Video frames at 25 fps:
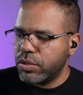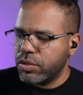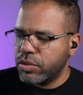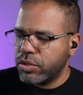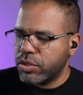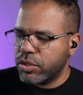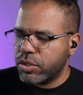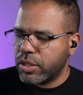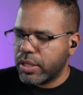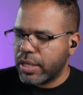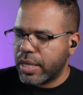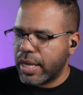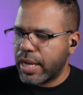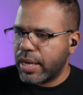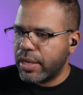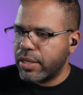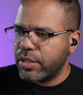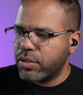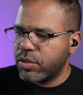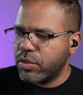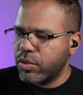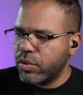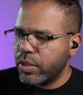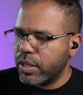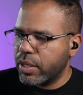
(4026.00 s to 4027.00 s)
are kind of
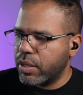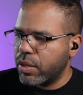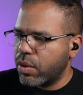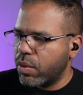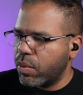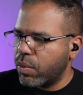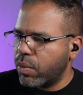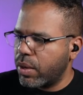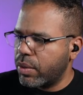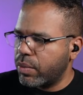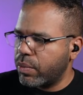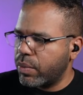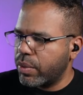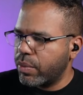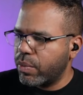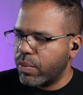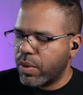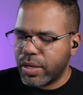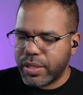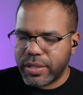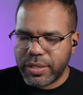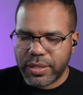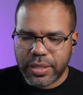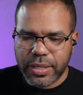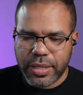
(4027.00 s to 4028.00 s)
doing what we want
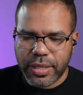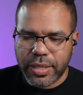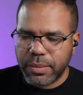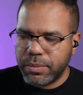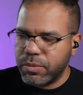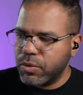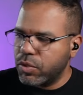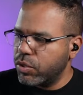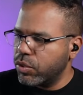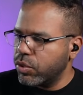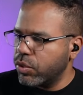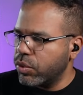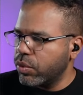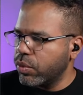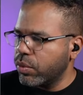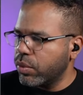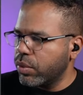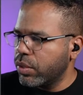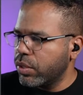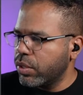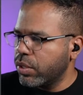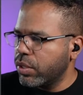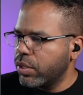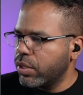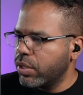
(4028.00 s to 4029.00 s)
to see them do.
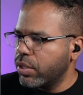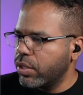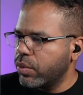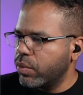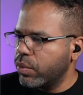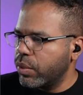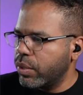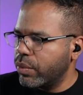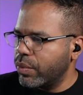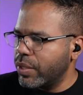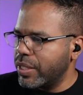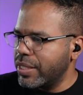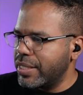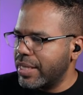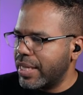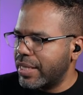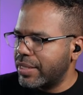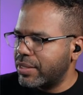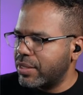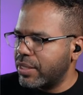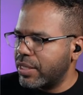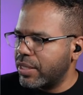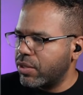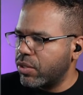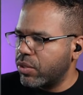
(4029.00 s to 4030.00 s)
We
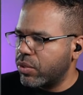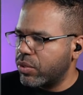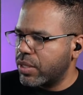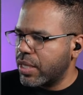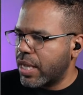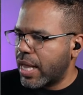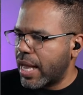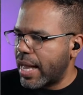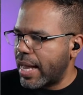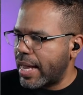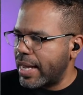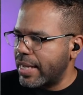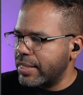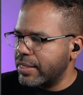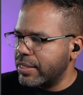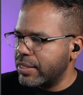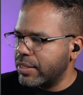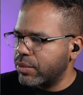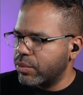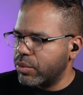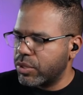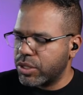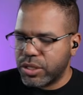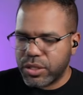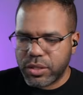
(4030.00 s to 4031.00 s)
retested those highs,
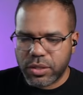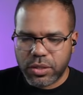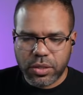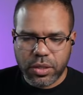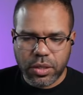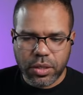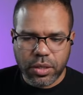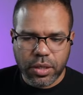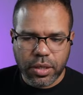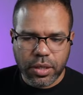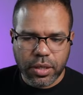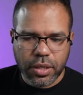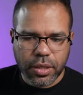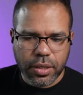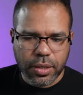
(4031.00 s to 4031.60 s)
which is good.